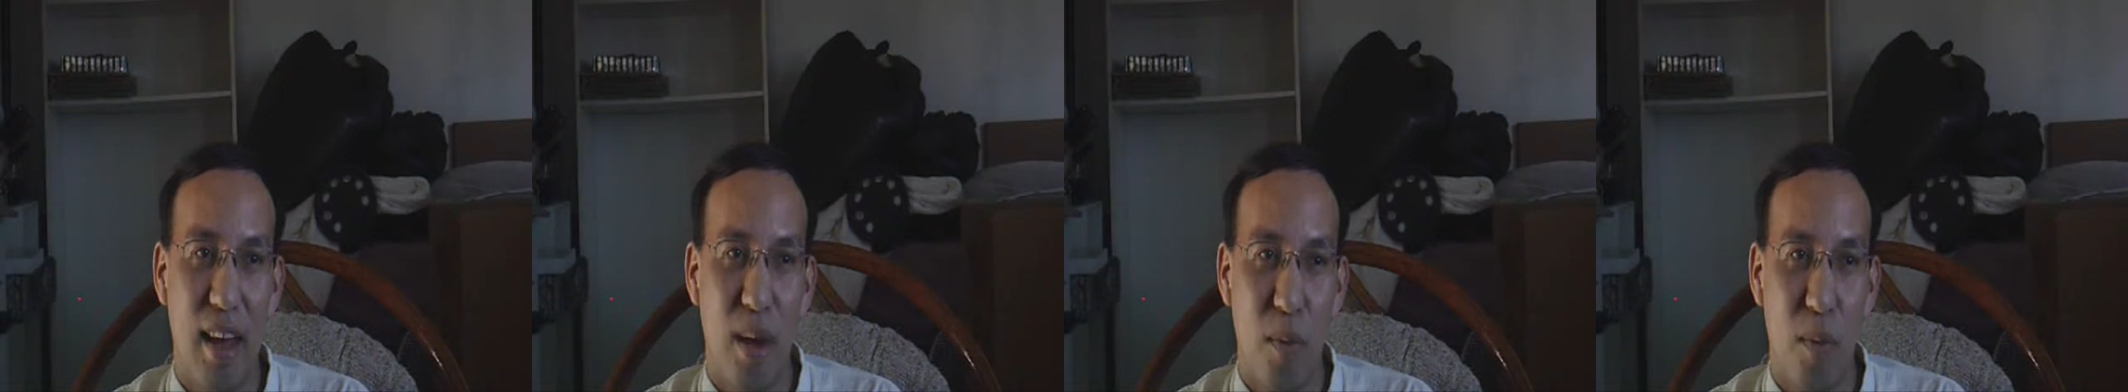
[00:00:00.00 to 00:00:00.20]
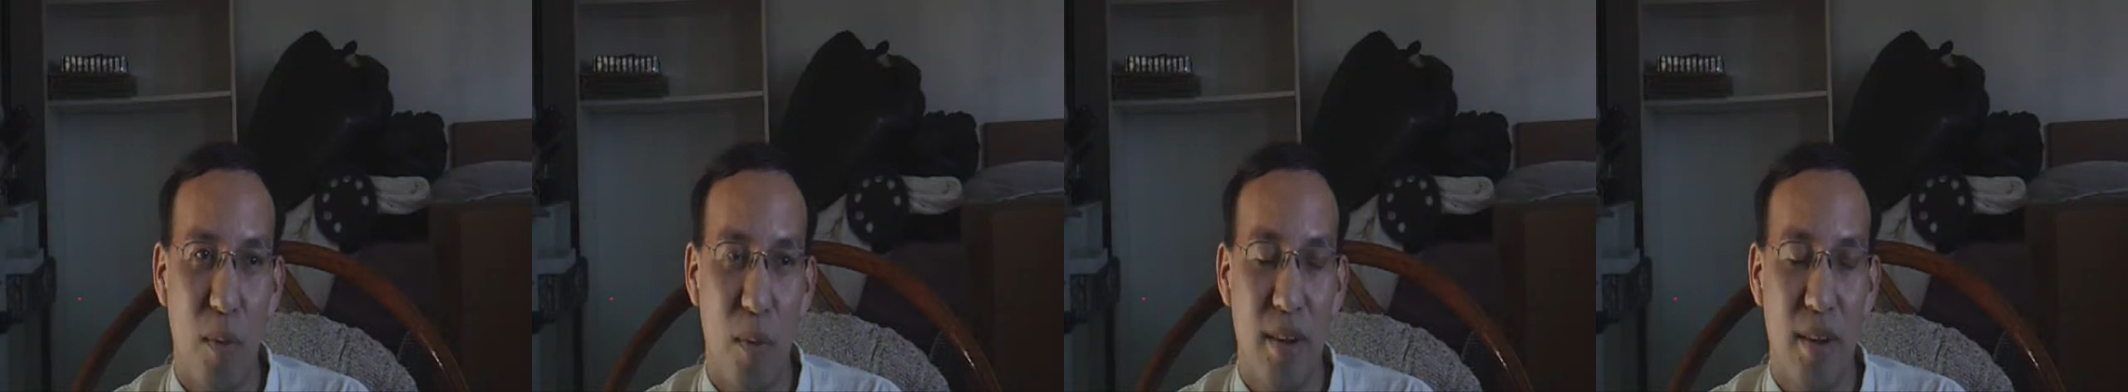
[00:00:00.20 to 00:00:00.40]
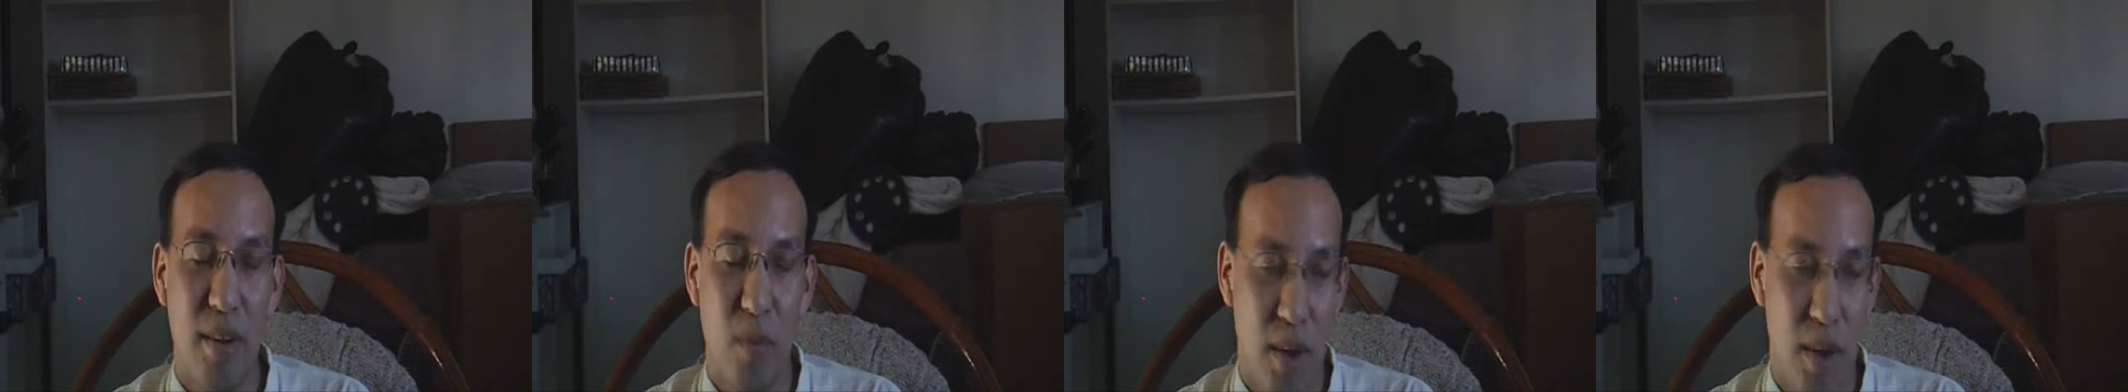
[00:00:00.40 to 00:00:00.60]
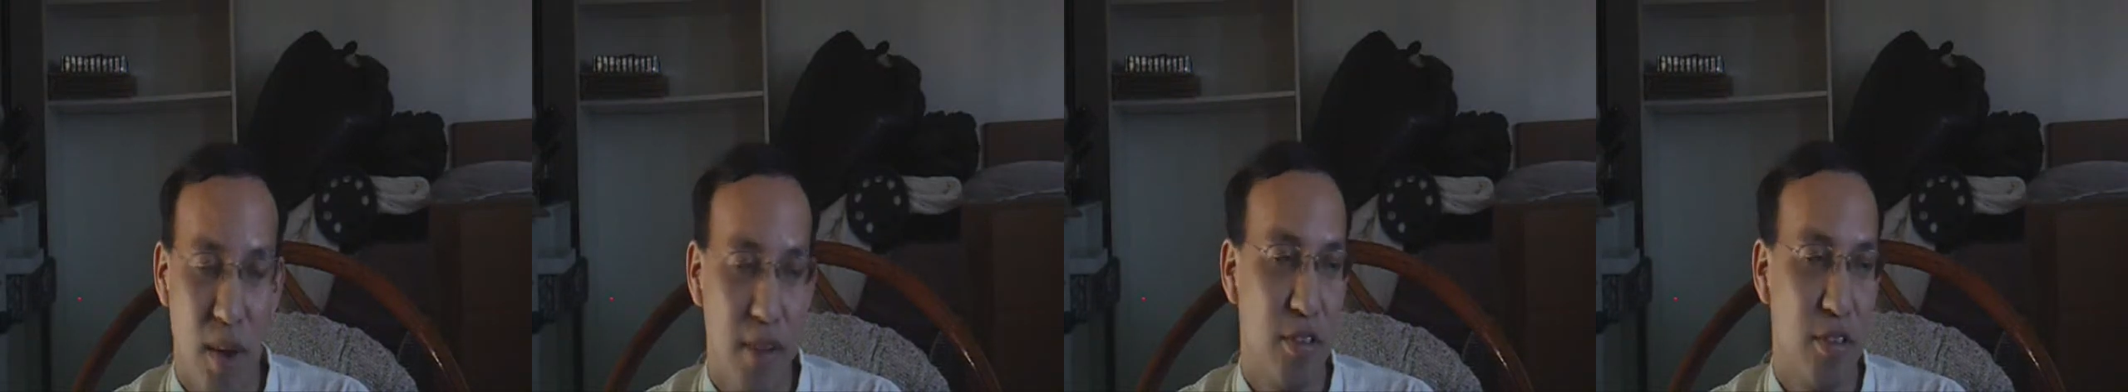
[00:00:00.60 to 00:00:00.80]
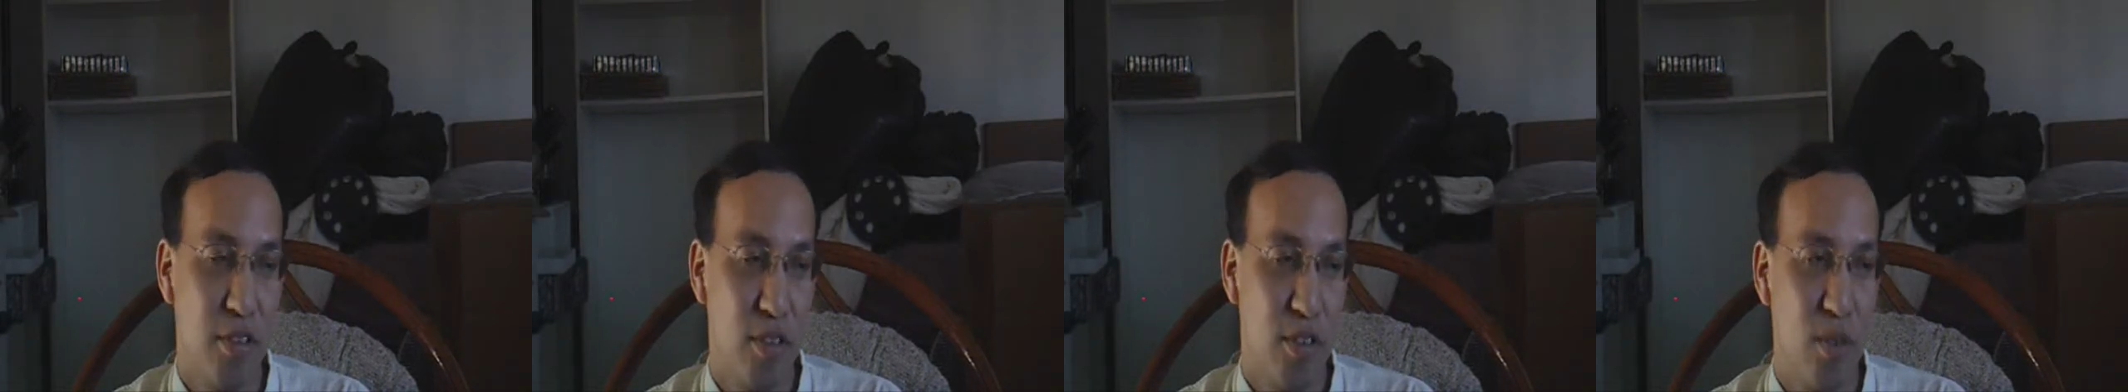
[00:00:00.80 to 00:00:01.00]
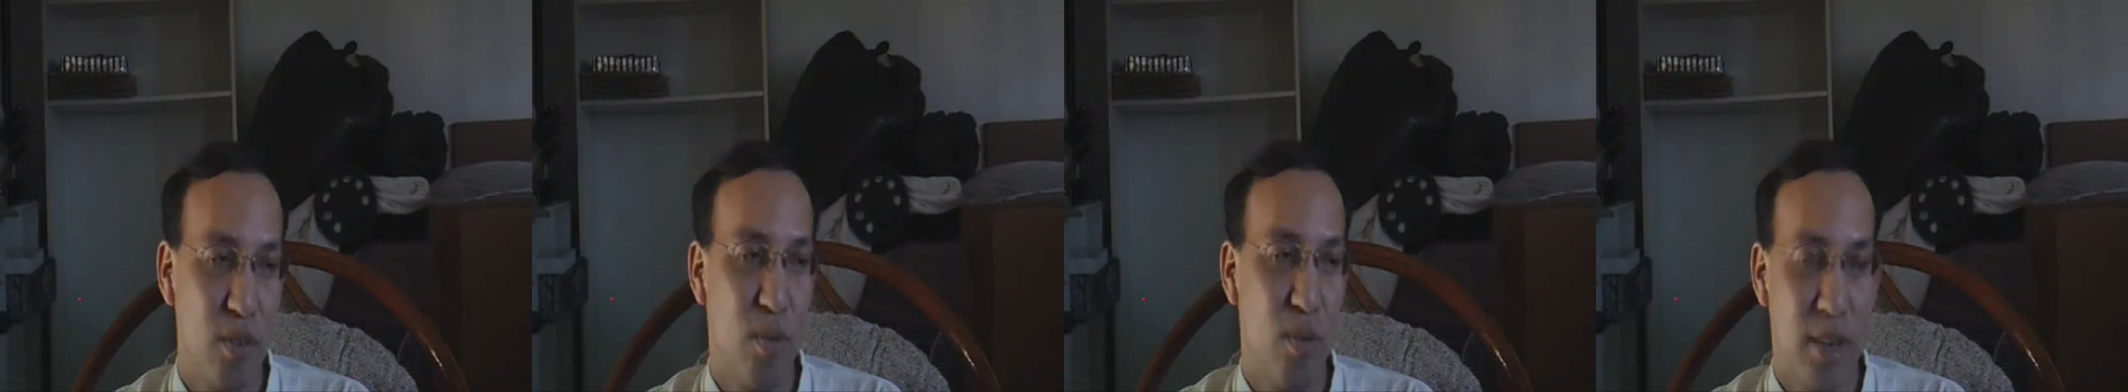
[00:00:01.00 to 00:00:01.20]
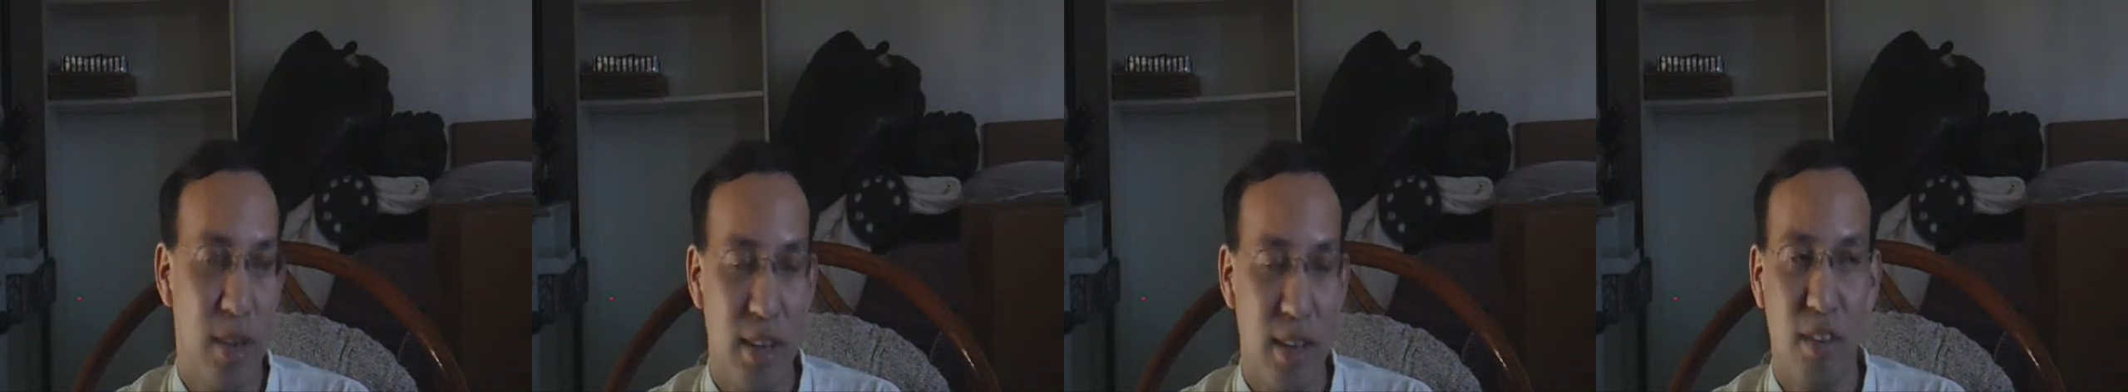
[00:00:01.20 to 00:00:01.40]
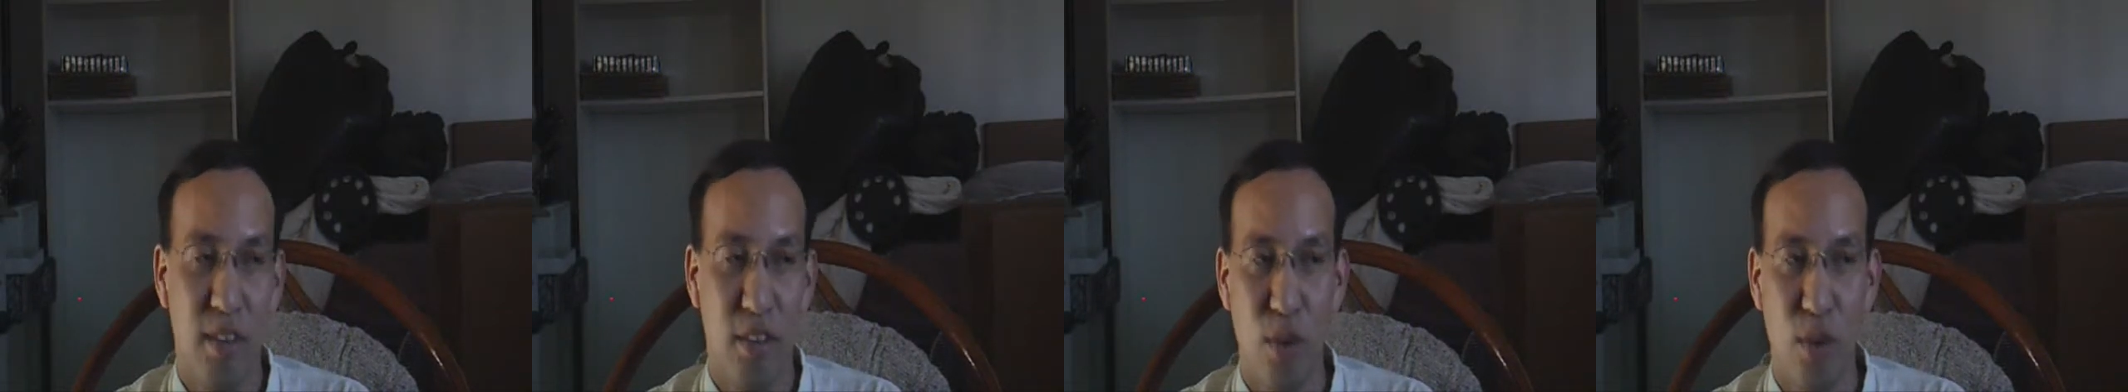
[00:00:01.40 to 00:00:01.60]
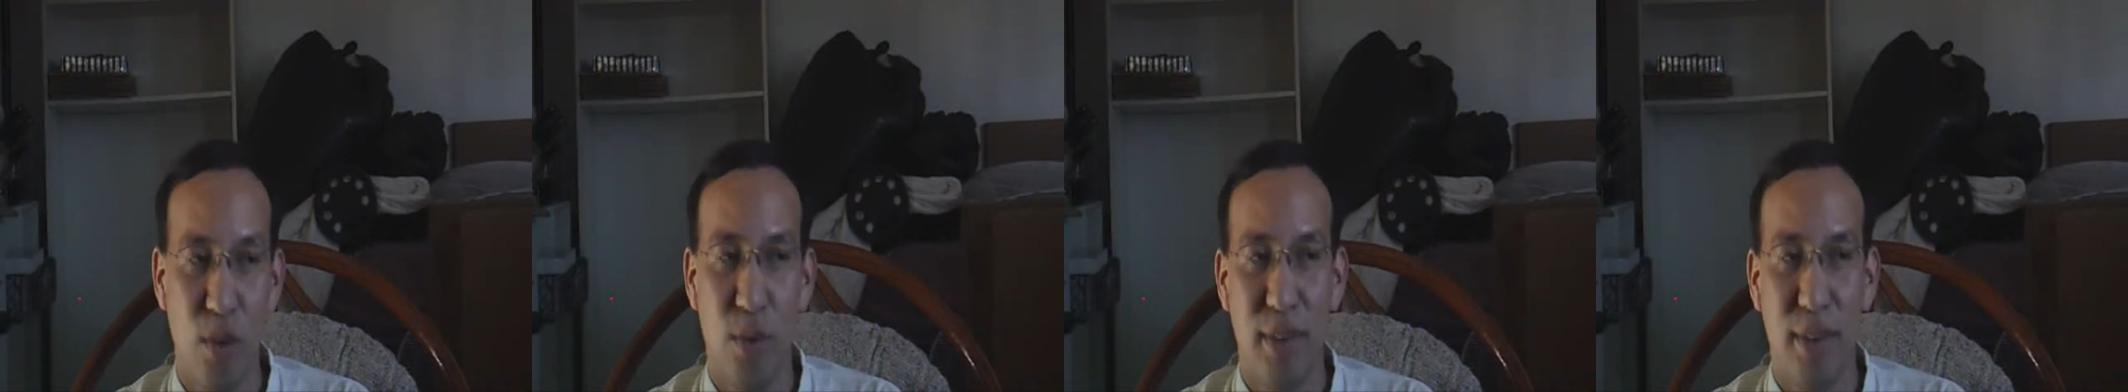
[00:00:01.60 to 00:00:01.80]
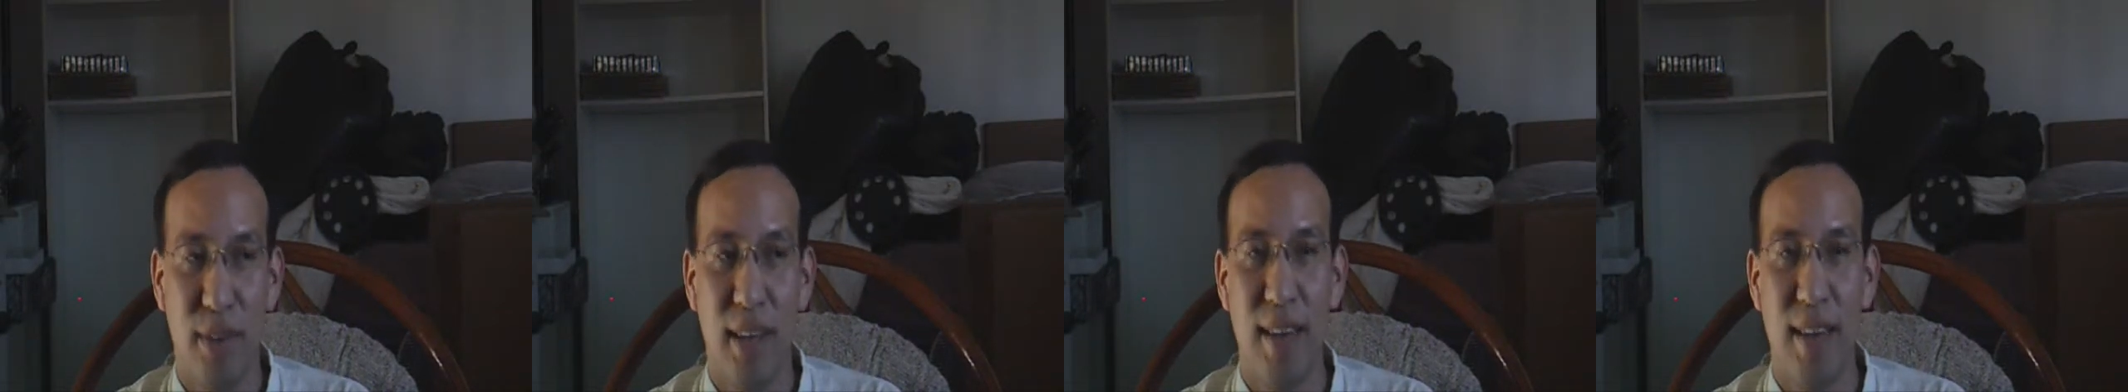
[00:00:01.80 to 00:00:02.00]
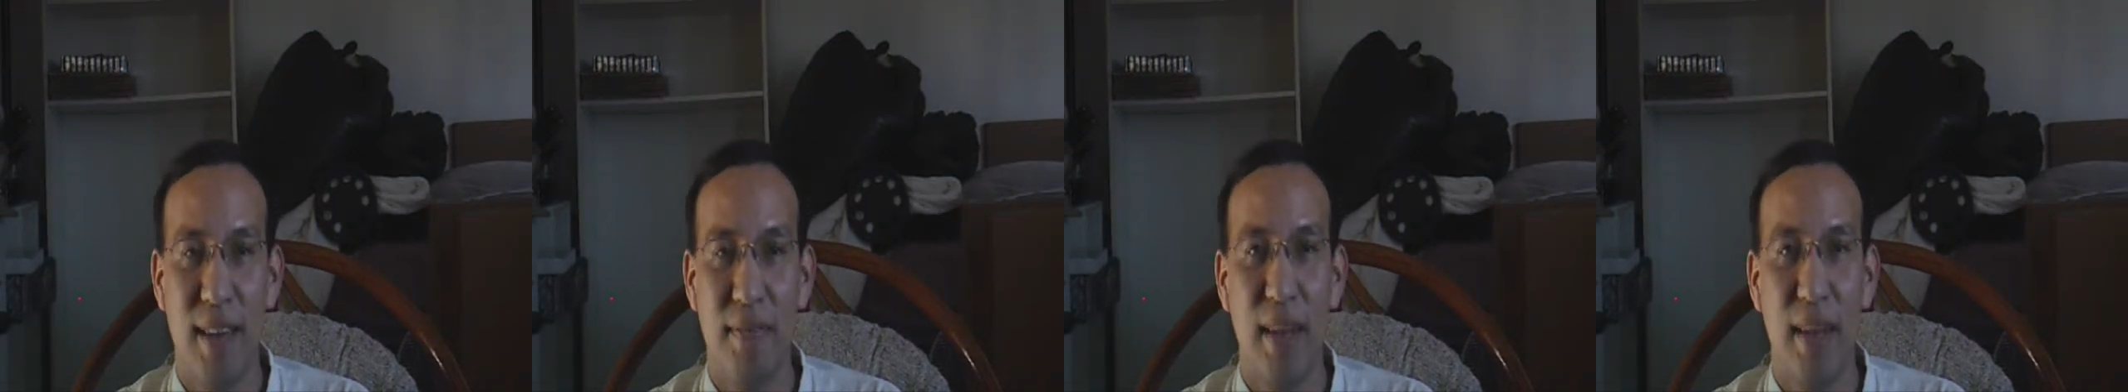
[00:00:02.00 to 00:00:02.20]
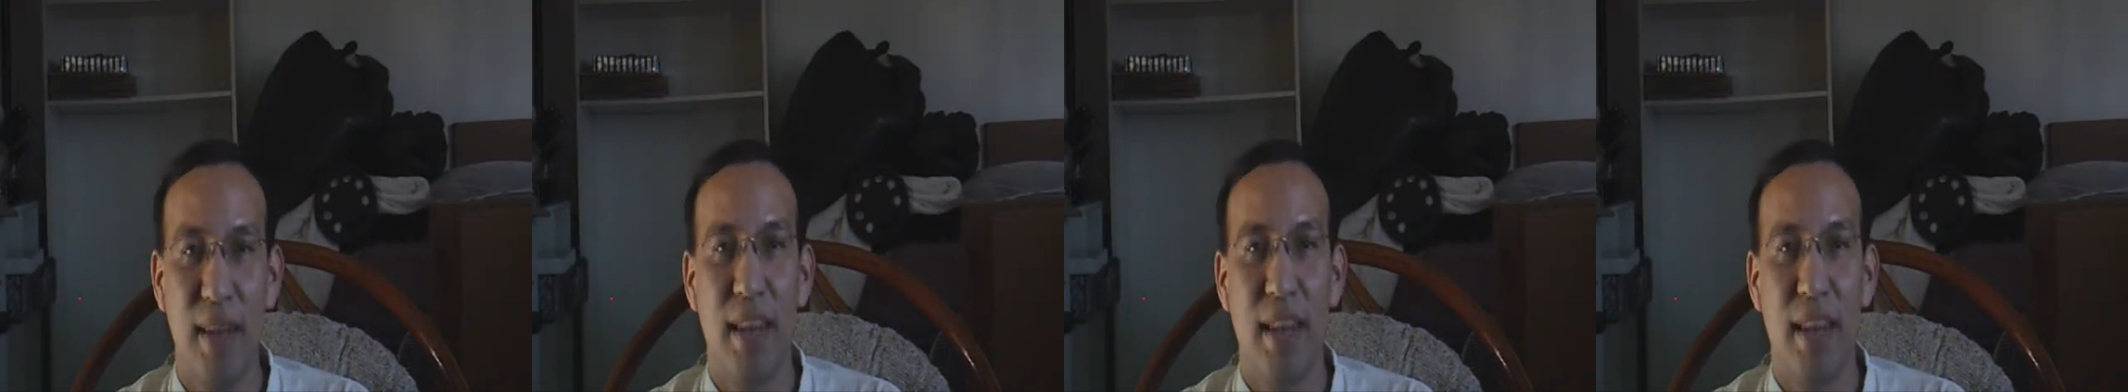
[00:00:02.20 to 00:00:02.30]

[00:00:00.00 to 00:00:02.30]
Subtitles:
When it wants to, when it shows life,